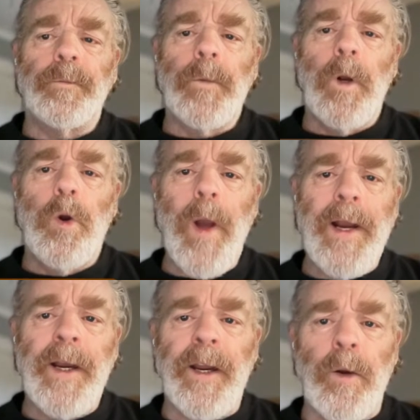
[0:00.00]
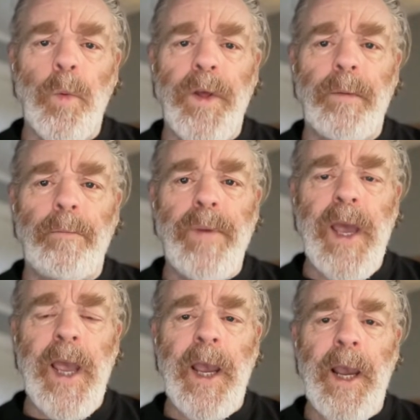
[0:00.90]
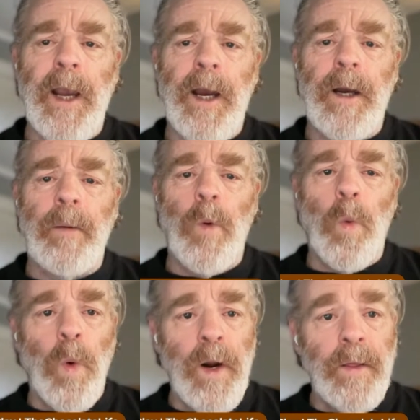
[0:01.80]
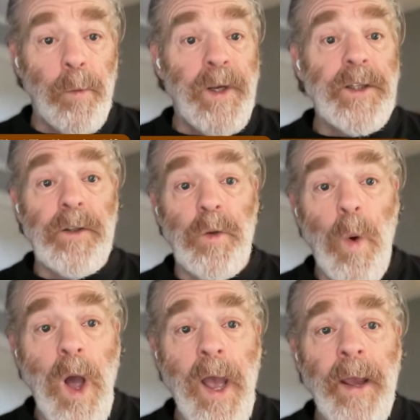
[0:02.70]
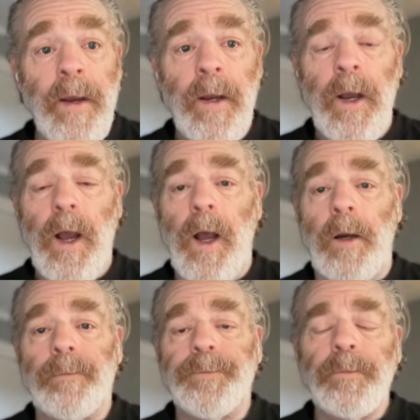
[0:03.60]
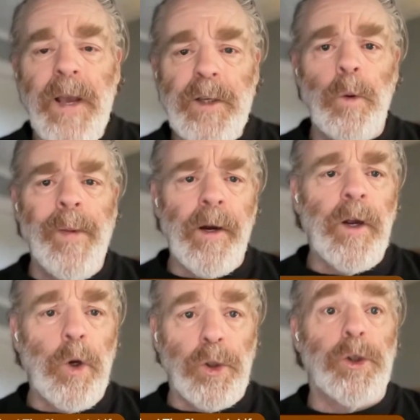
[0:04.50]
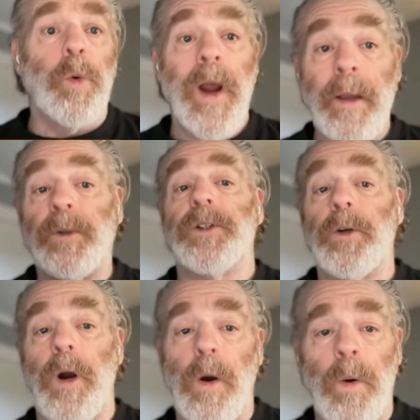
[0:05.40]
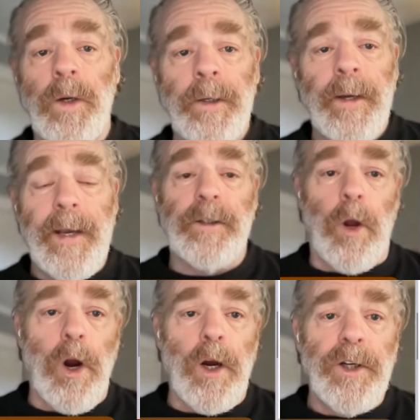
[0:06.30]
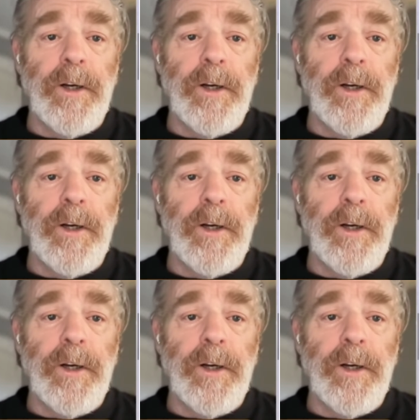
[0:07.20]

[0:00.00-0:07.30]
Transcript: credited with being one of the reasons why Mesoamerican cultures were able to grow as large.